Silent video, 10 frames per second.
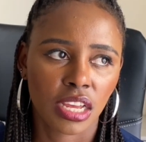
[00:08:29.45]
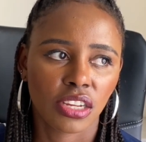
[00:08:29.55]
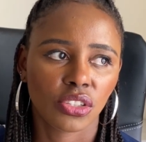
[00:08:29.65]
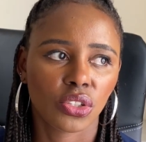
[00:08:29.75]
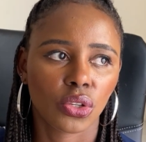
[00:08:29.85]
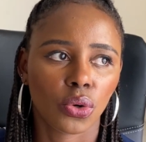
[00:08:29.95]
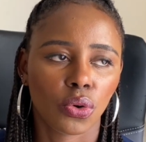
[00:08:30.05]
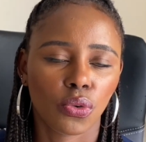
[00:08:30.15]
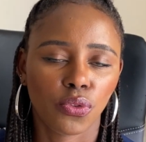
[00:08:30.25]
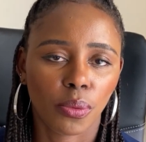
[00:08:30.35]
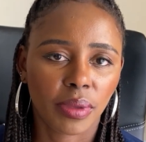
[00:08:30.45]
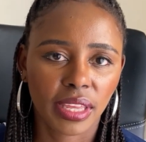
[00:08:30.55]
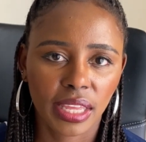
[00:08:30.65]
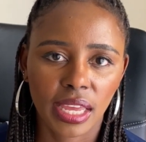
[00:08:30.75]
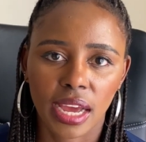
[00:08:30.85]
So for
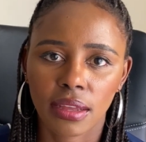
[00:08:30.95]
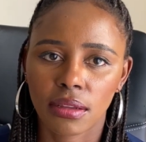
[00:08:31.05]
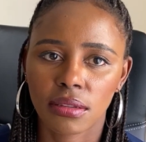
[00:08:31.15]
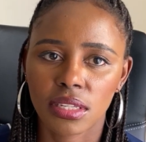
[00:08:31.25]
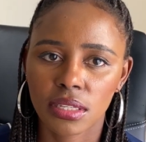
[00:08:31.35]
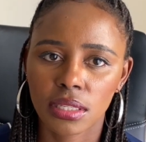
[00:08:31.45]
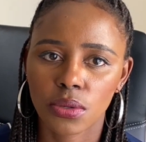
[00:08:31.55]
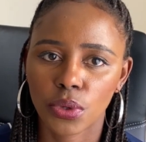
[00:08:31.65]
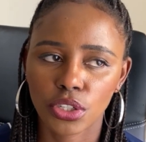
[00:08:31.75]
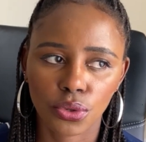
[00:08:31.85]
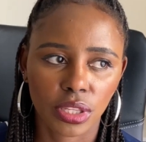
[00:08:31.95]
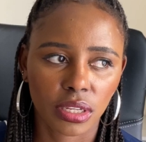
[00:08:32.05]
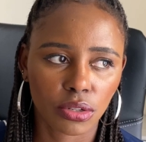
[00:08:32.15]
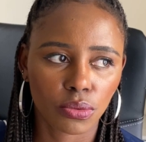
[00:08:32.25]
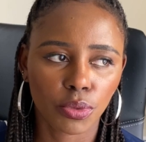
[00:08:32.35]
me, I just went to
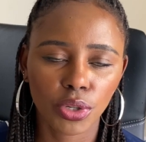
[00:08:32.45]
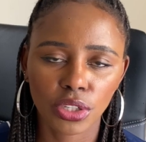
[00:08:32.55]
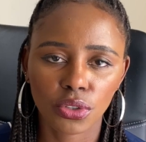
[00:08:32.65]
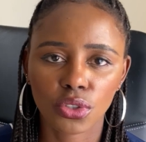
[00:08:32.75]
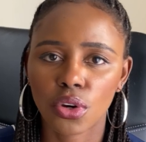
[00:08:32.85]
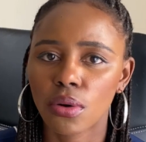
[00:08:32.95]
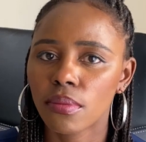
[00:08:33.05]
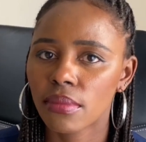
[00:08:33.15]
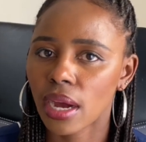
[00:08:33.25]
the booking.com.